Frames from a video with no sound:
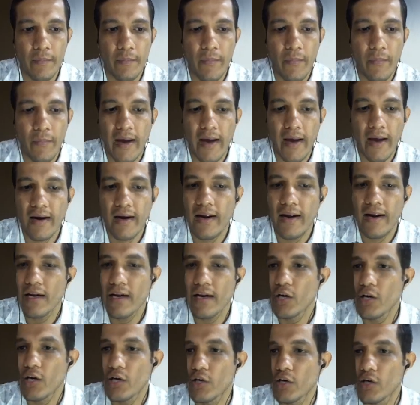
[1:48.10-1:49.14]
parallel
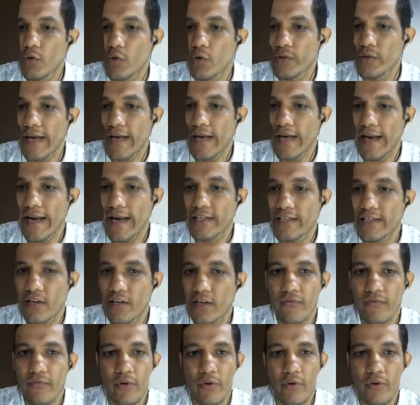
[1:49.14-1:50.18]
to the direction
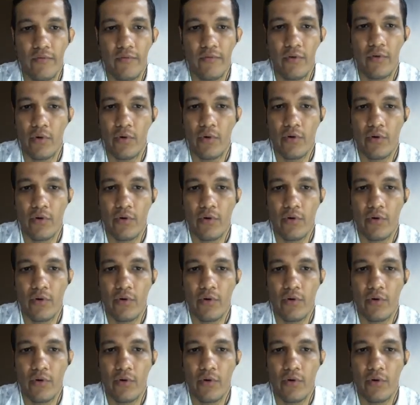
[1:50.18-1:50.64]
of fluid flow.